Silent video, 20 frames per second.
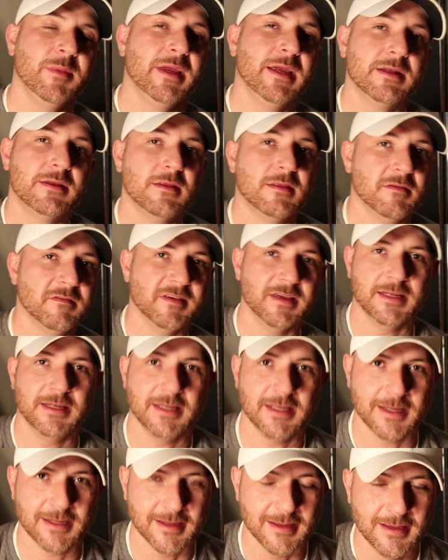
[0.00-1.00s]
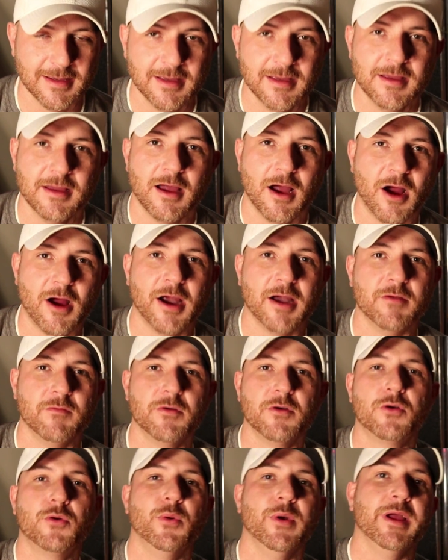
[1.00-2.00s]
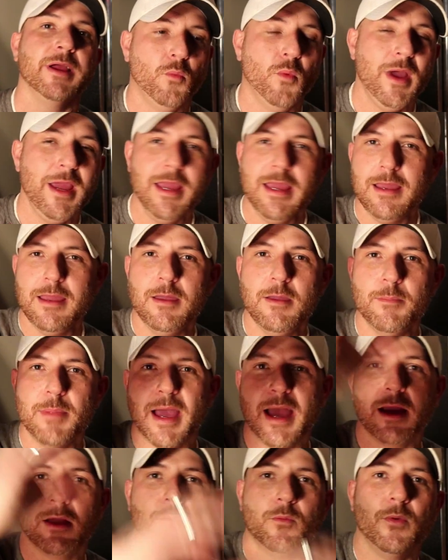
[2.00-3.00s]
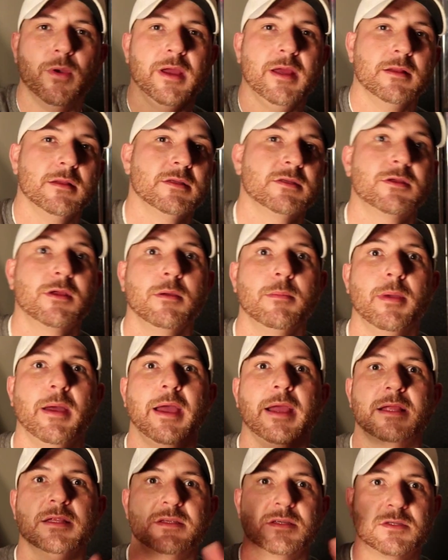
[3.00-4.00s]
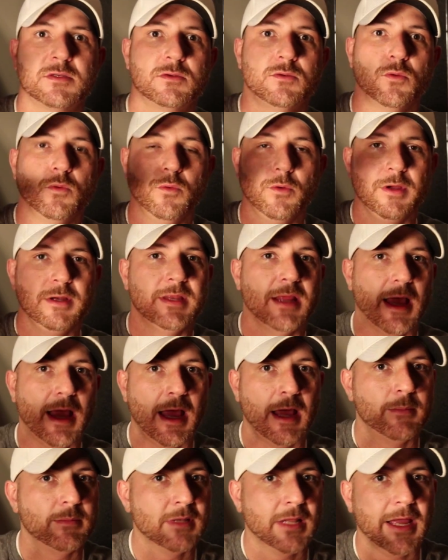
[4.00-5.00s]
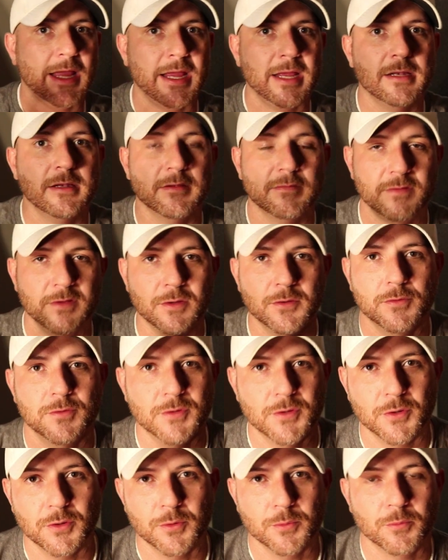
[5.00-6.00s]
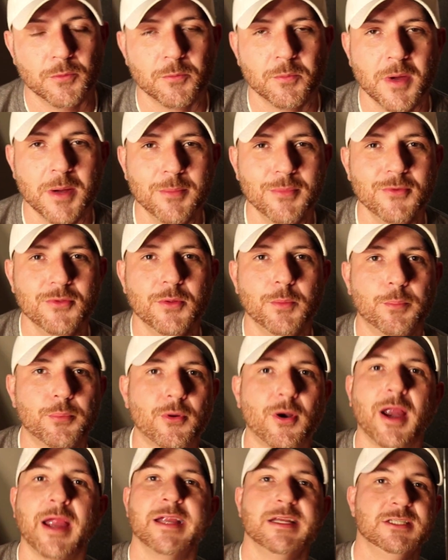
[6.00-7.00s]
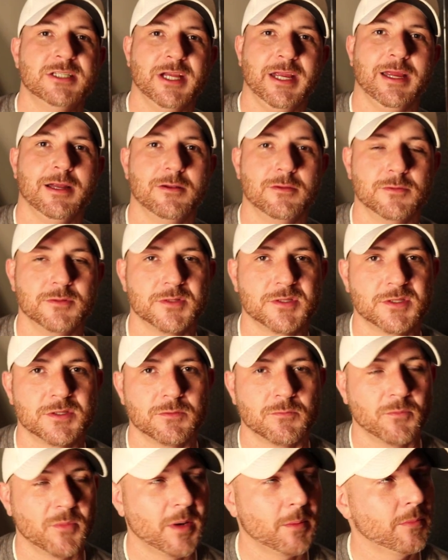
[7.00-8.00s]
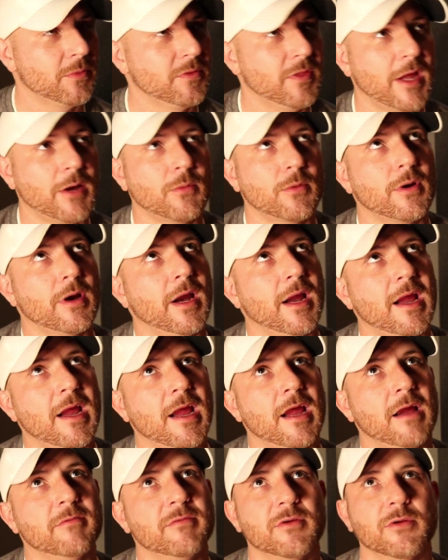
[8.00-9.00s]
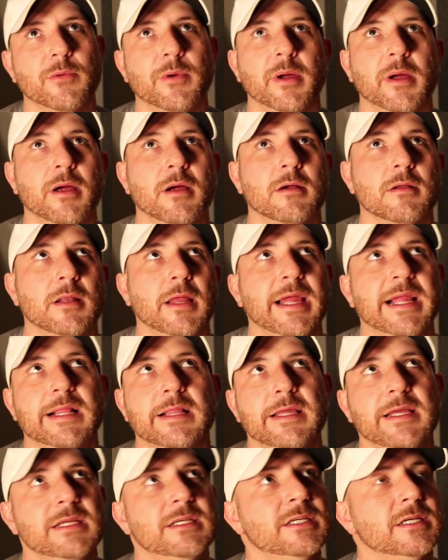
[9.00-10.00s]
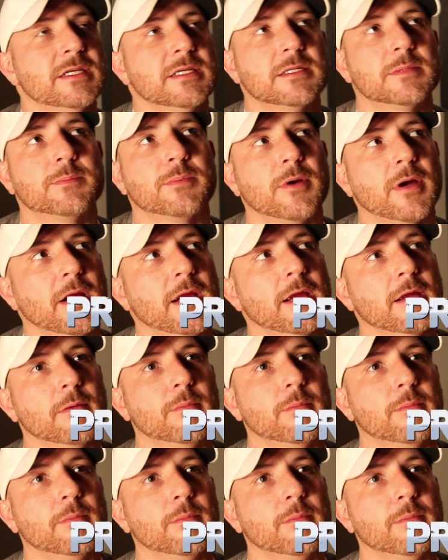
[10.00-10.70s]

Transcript: me get to the venting. All right, real quick, way back when, let's go back in story time land of YouTube. Remember the prank channels? Remember they were everywhere, like leeches, prank,